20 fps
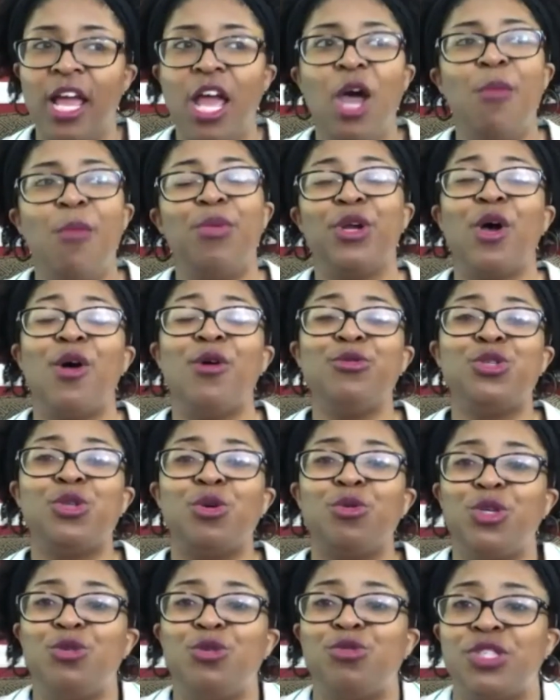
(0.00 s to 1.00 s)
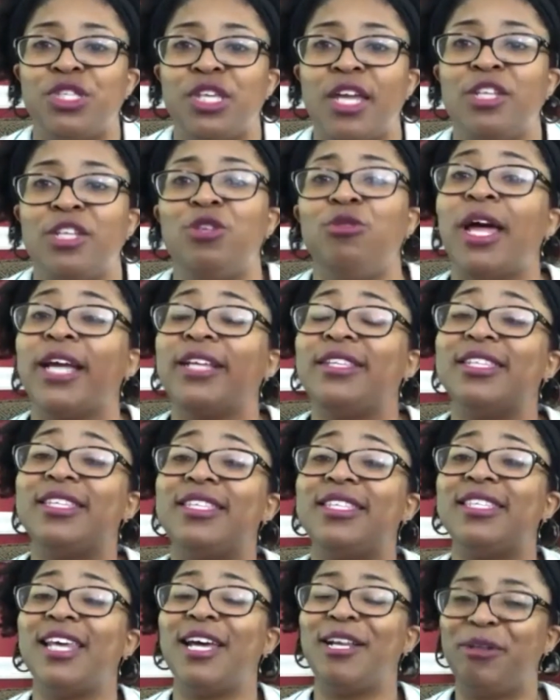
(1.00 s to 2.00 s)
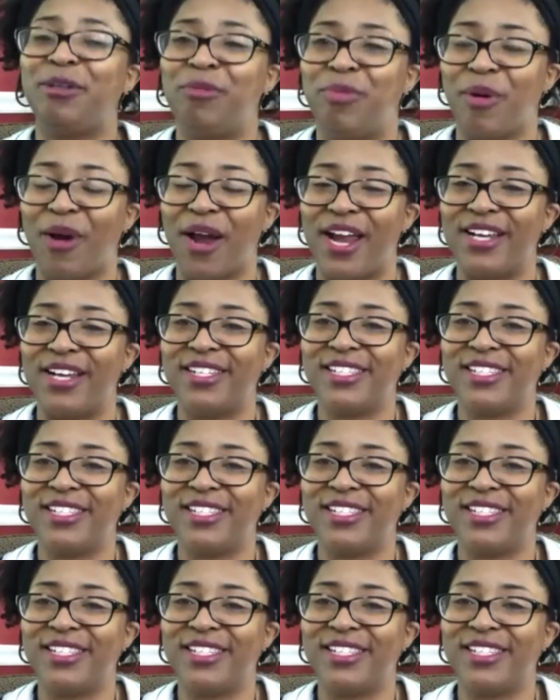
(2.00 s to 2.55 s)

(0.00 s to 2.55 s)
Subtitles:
but also you said you like to celebrate